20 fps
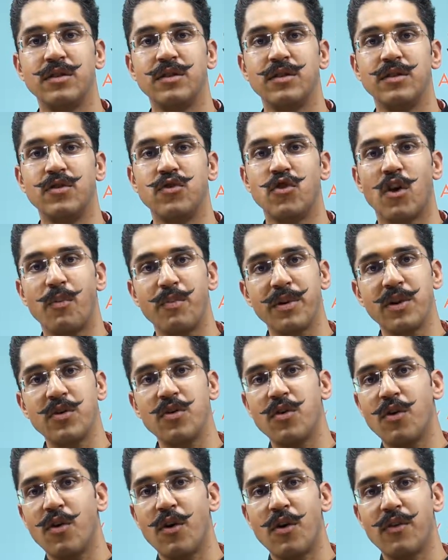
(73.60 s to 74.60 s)
dropping
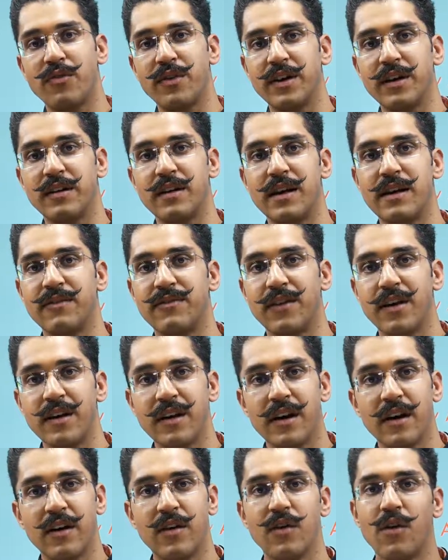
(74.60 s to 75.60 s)
of a
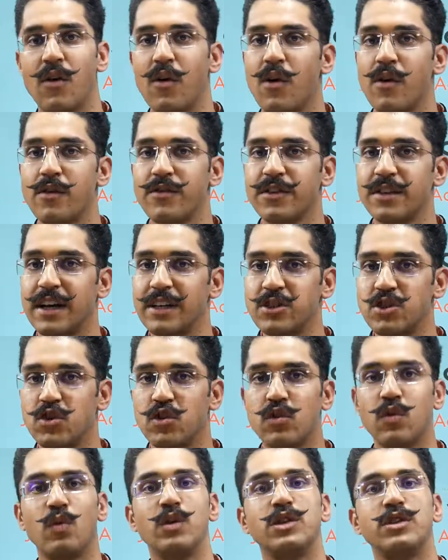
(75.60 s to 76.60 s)
FIR or such
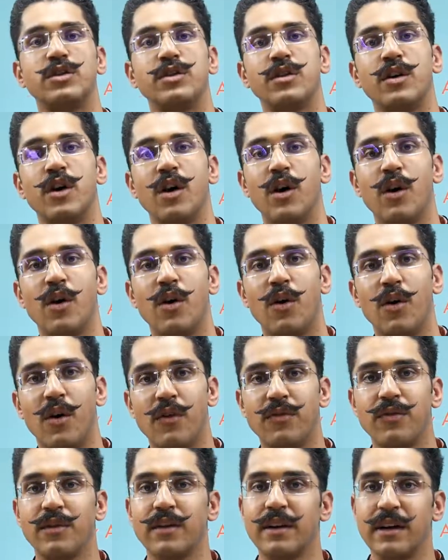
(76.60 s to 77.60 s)
closure of
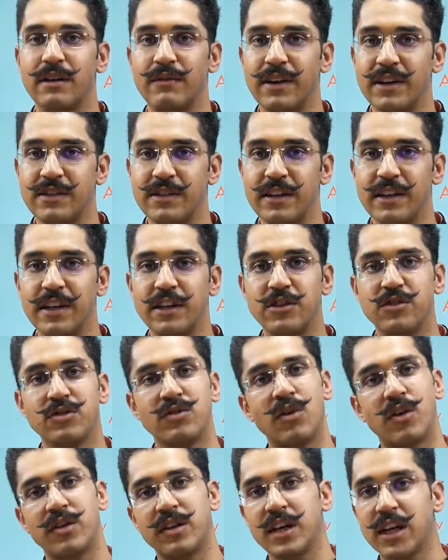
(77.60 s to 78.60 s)
investigation
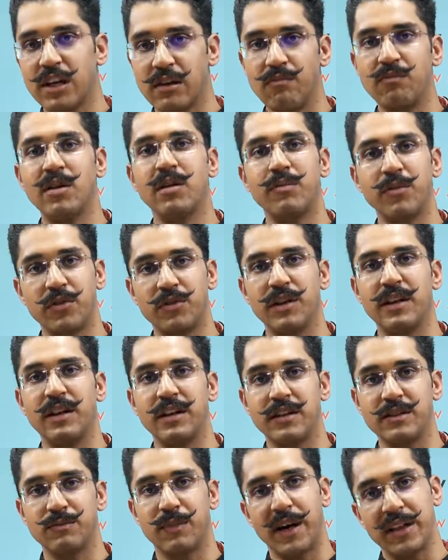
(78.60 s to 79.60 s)
or the criminal
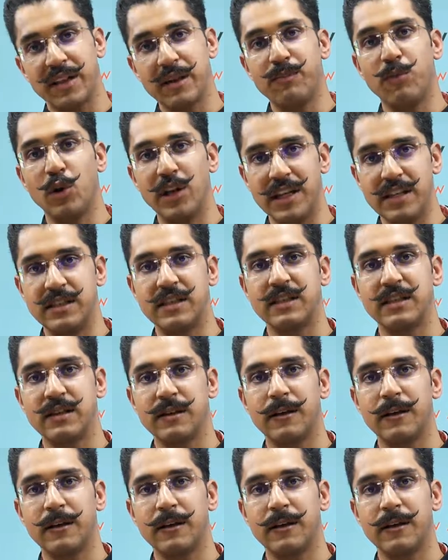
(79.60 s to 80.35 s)
proceedings by the police.